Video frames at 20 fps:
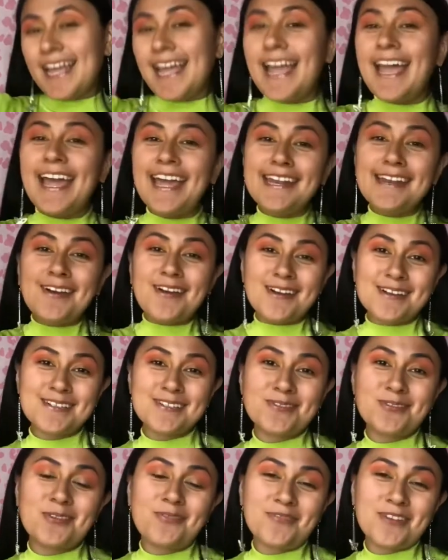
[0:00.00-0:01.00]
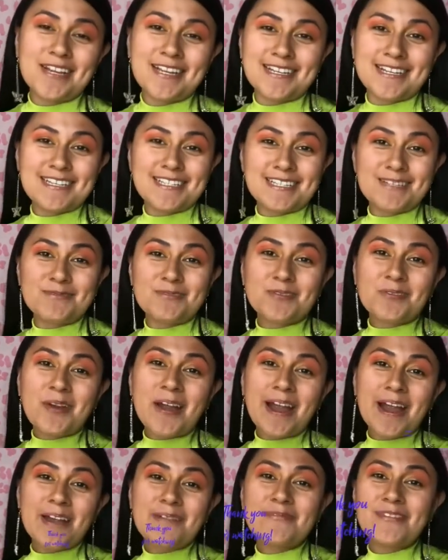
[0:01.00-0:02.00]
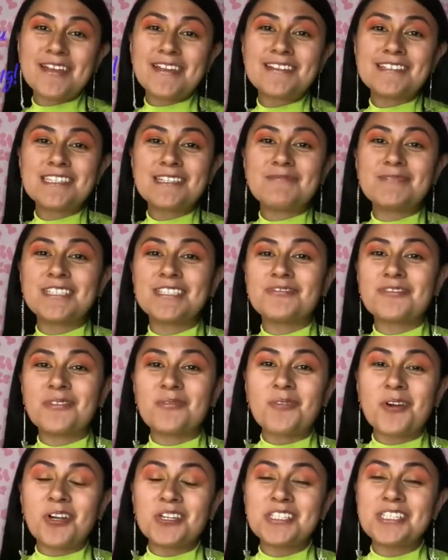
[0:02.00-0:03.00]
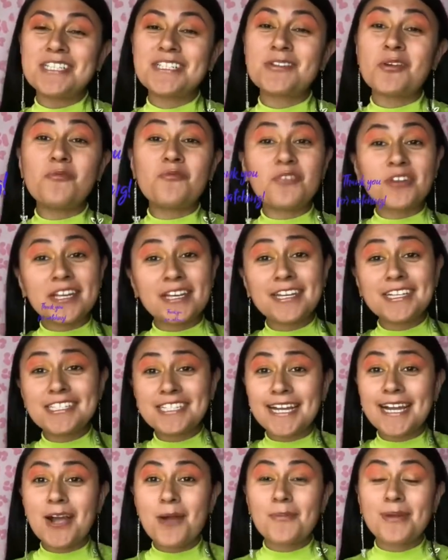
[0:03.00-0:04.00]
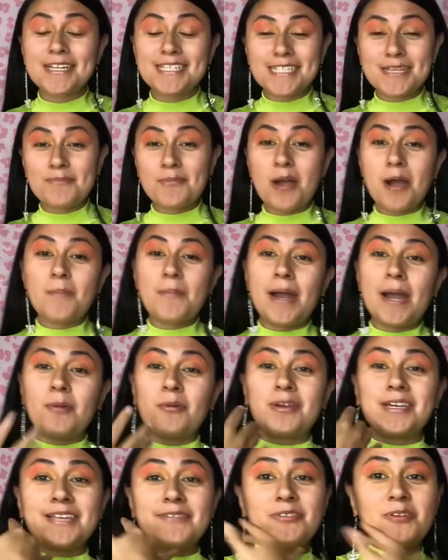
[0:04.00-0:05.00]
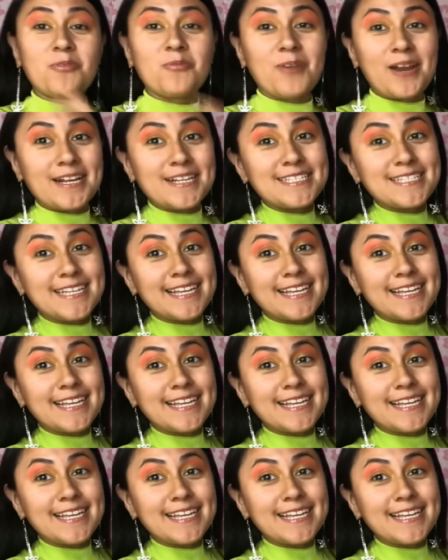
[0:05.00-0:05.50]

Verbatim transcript: and also don't forget to subscribe. Thank you so much for watching. Don't forget to check out my Depop. I will leave it right